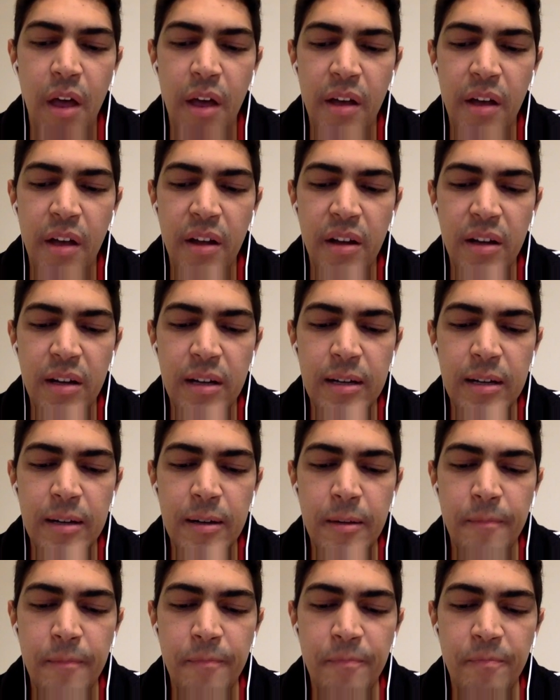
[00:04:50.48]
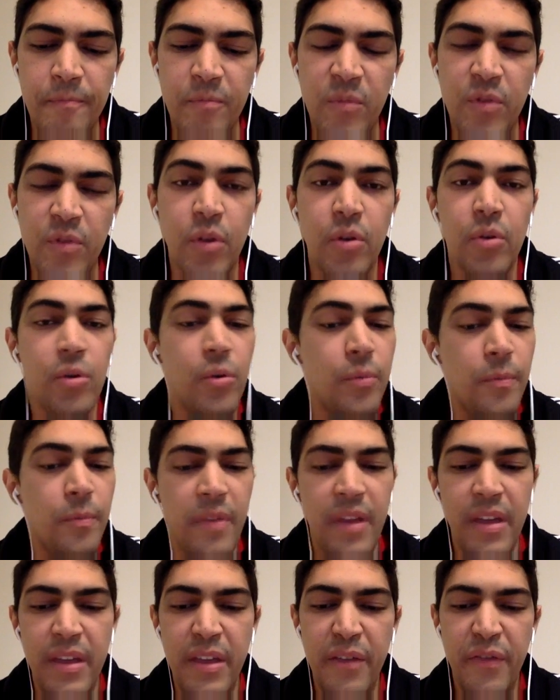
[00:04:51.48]
Um, so
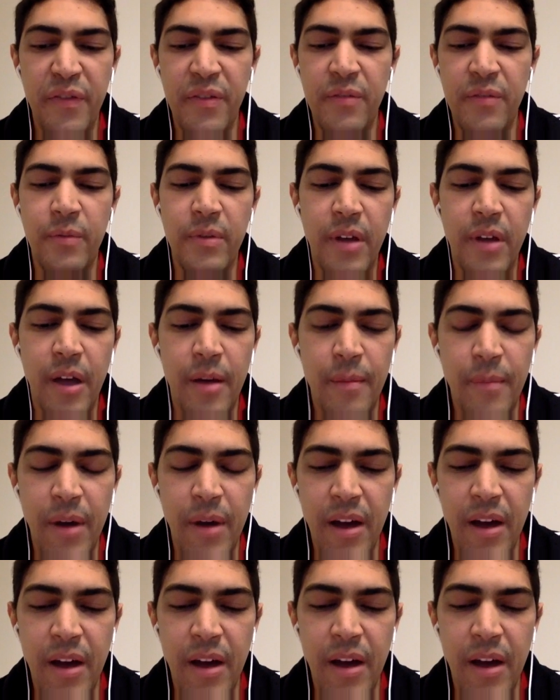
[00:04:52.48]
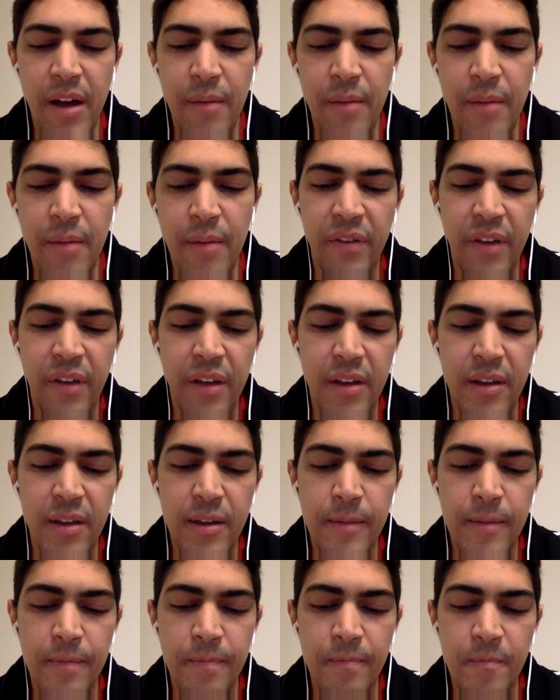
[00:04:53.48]
if I'm a, I've,
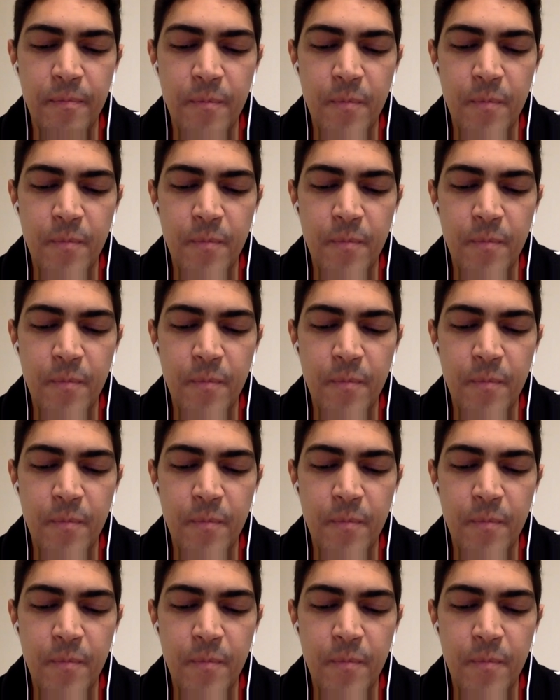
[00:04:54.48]
um,